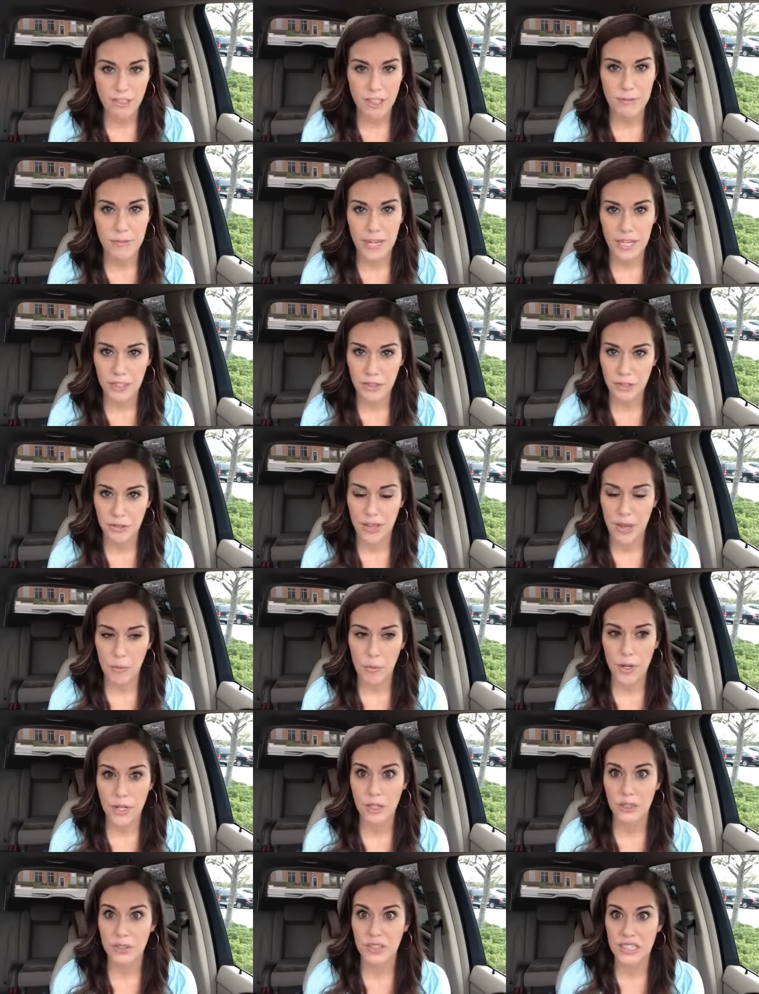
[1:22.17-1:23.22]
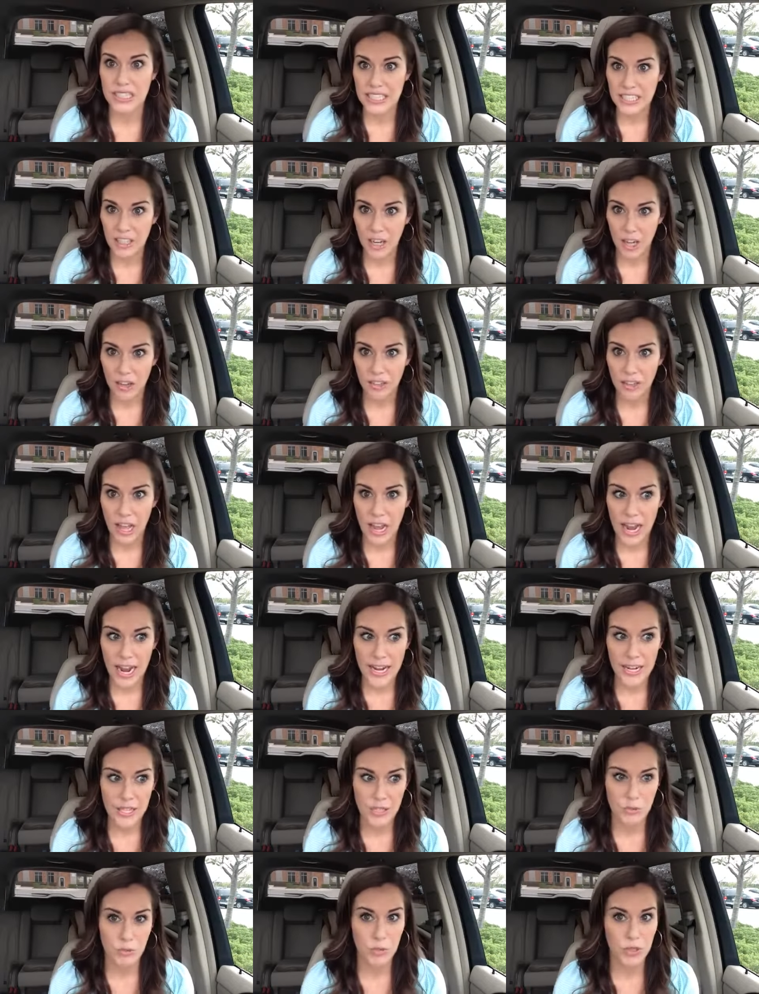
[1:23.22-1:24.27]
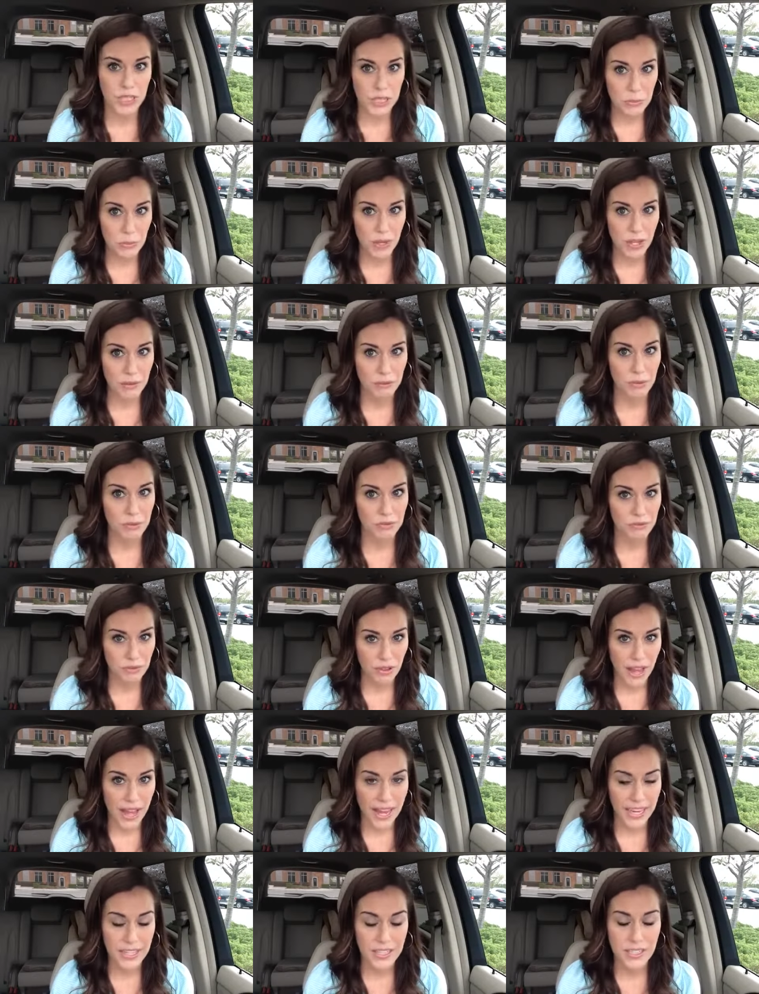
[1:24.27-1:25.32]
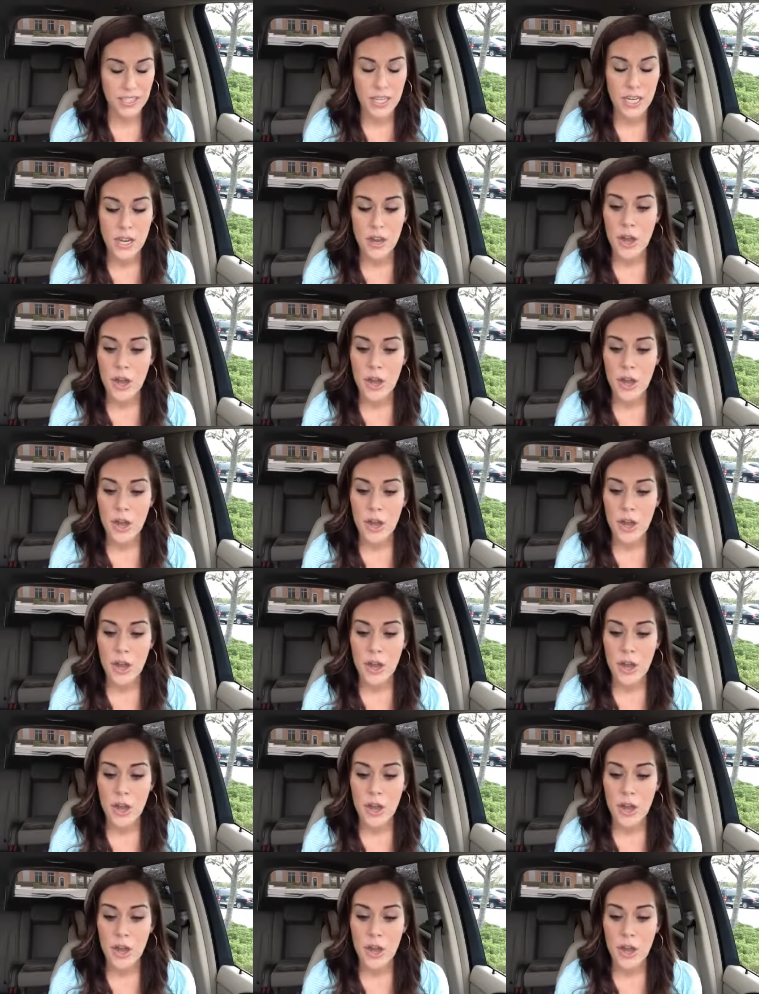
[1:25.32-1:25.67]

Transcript: to make sure that what you're seeing online is really what it reflects.